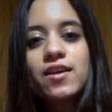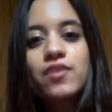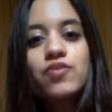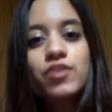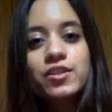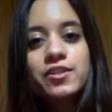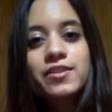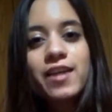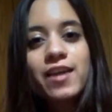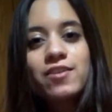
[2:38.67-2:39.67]
the
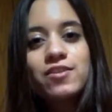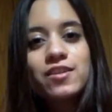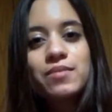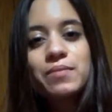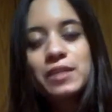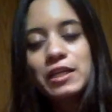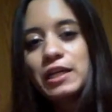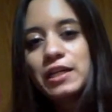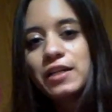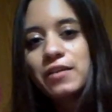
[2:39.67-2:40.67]
trickster's actually being
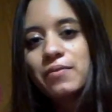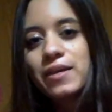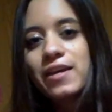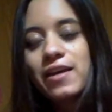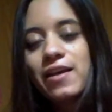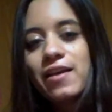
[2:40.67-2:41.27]
good in a way,